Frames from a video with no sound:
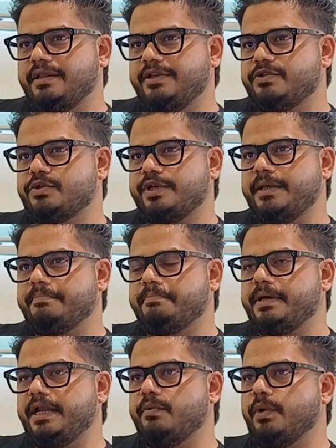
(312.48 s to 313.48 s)
they used to
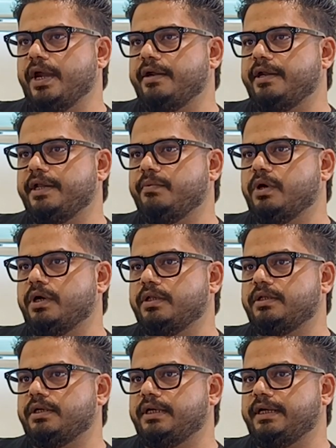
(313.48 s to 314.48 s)
keep inventory
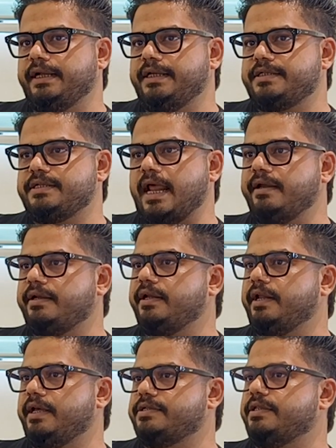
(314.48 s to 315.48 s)
worth at least 90
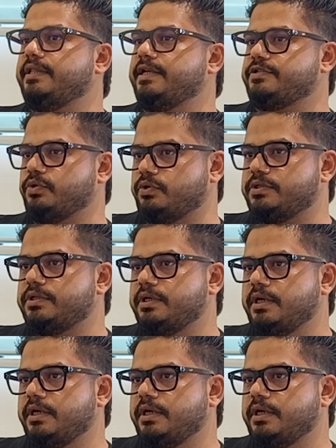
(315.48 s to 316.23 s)
days in their stores.